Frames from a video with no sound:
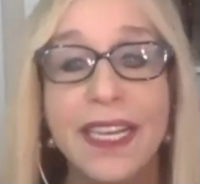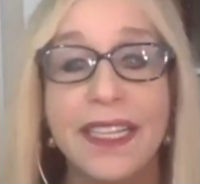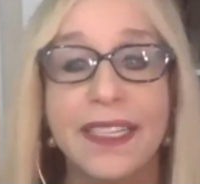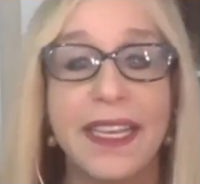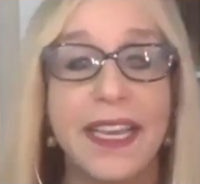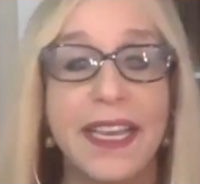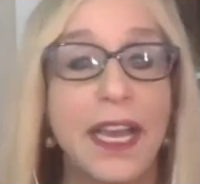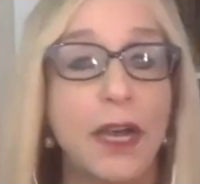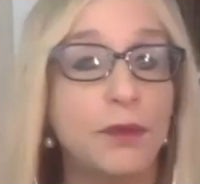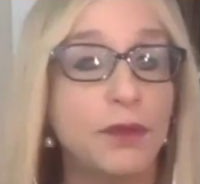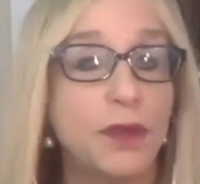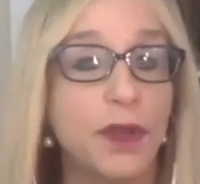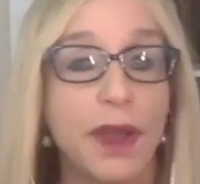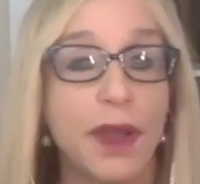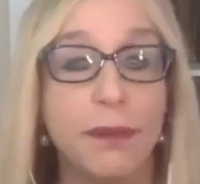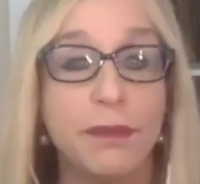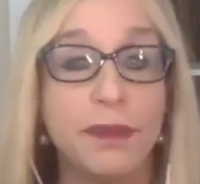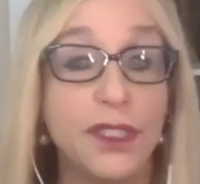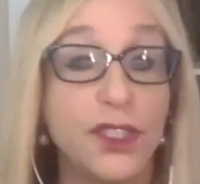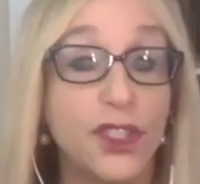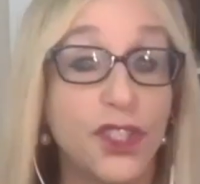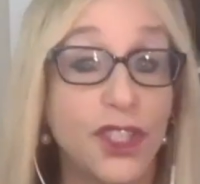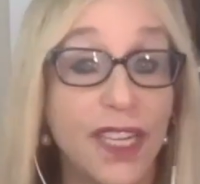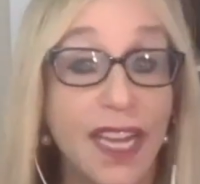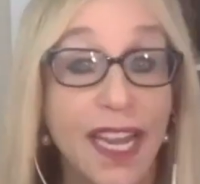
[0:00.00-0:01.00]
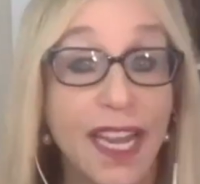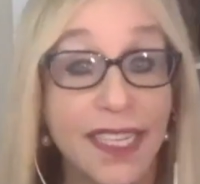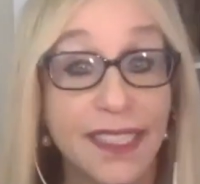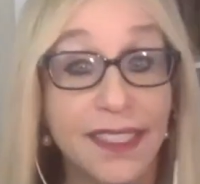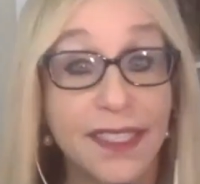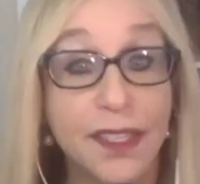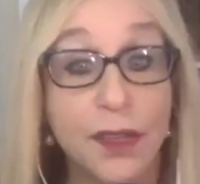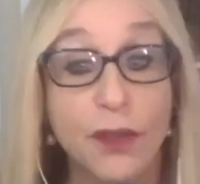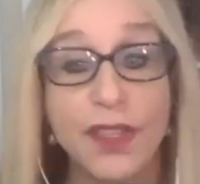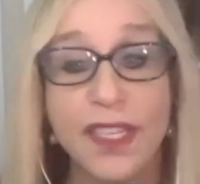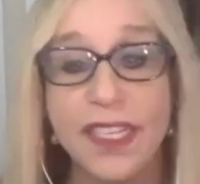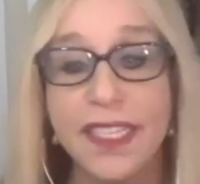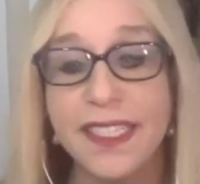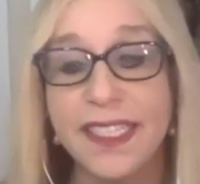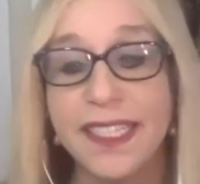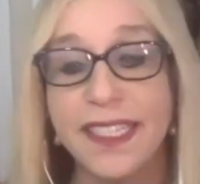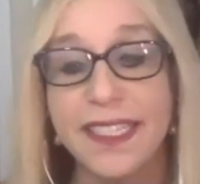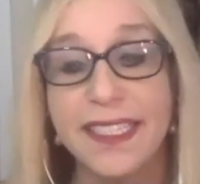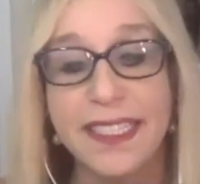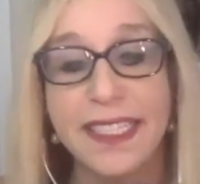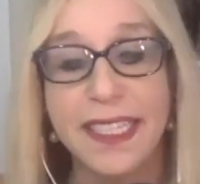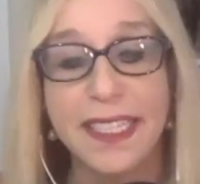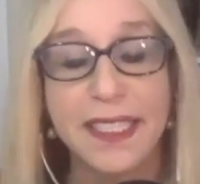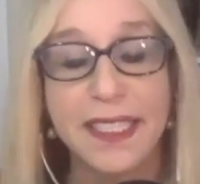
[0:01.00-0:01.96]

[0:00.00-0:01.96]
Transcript: they help your epigenetics. So this